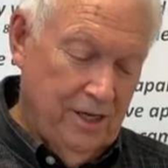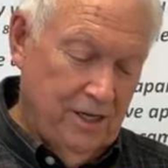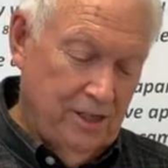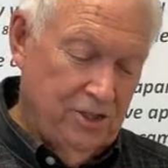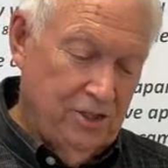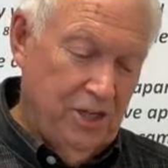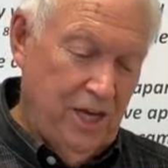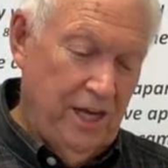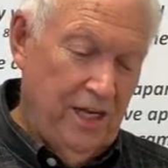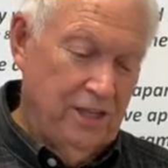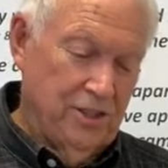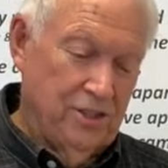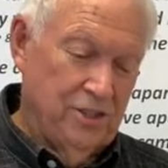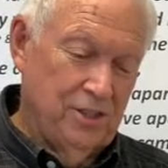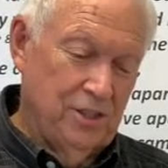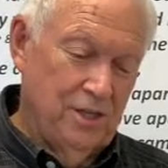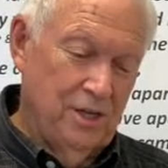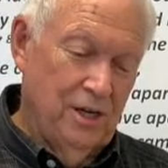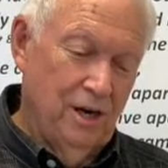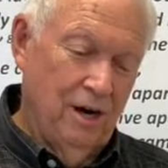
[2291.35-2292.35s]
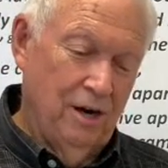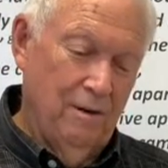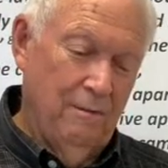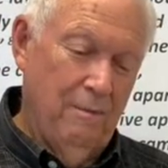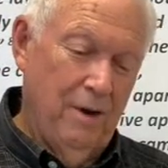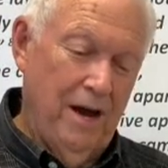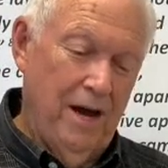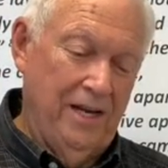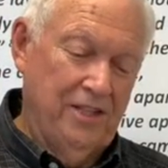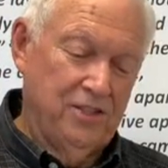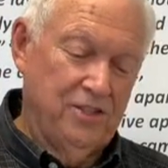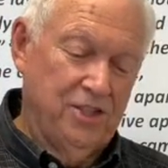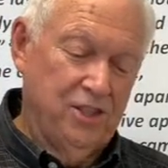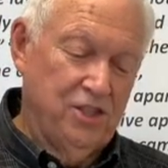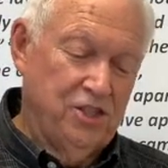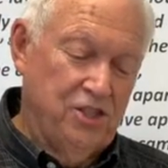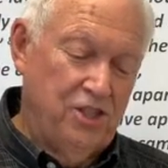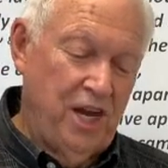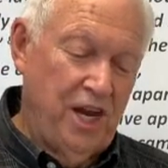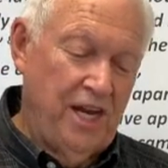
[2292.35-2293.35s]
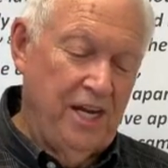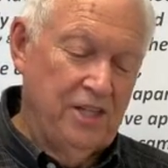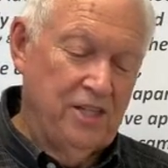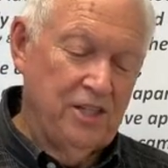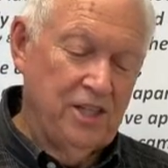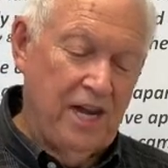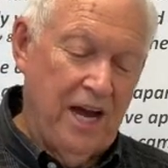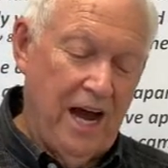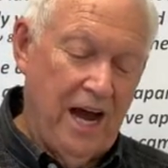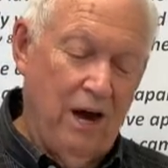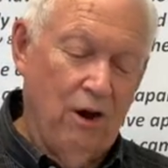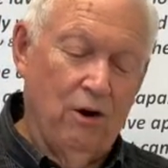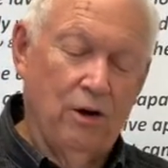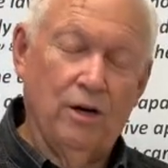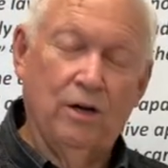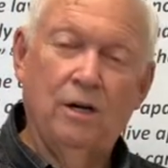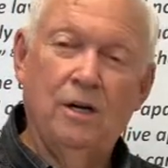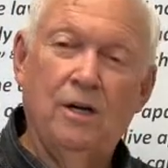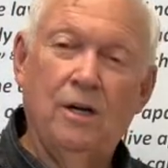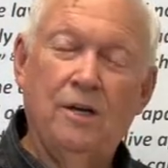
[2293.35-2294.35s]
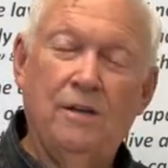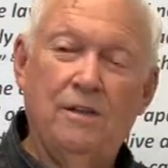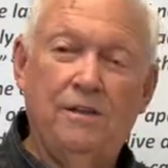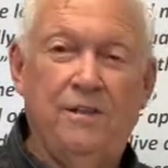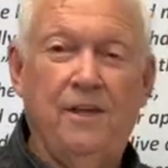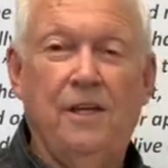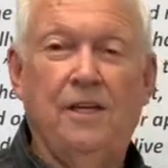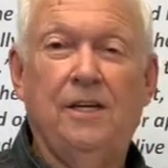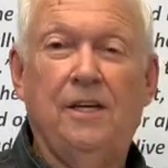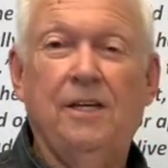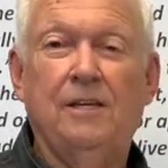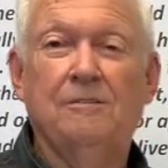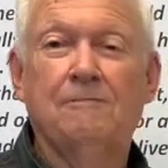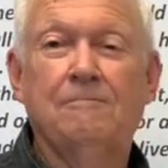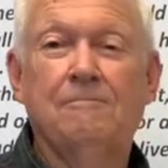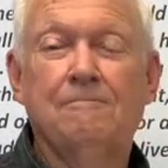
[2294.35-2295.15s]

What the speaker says: change our minds, to change our thinking.